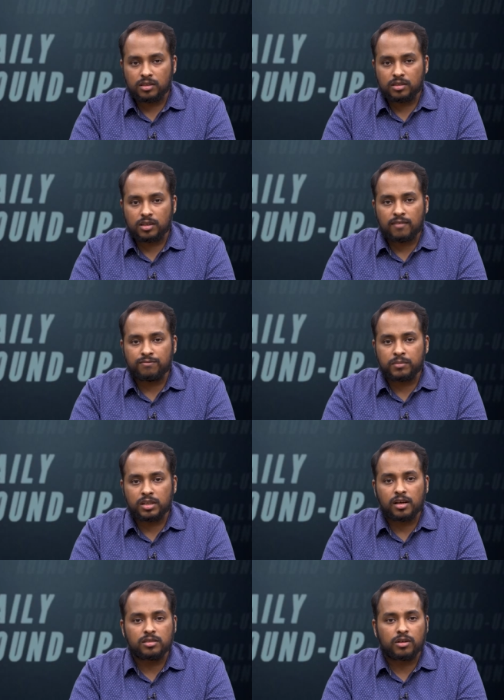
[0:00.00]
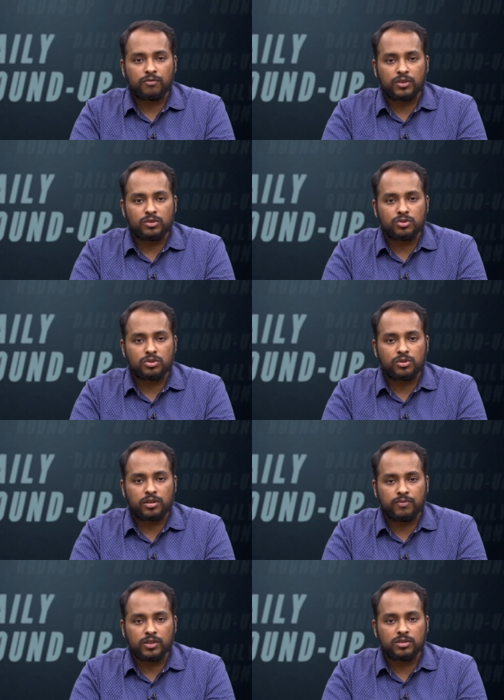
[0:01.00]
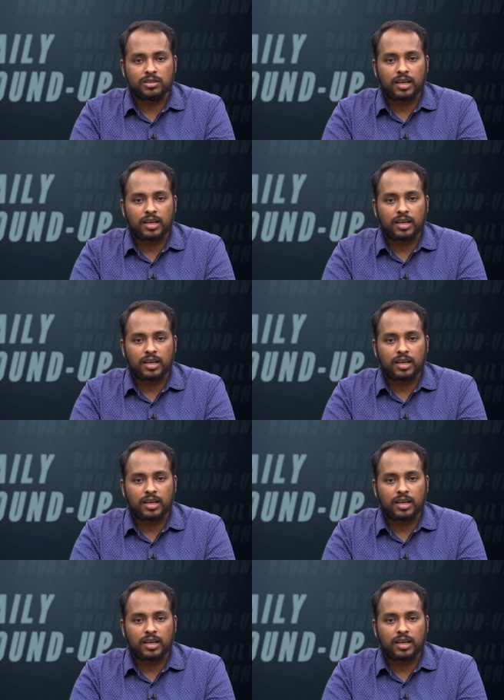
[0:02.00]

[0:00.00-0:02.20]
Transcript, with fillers: The government has refused to review the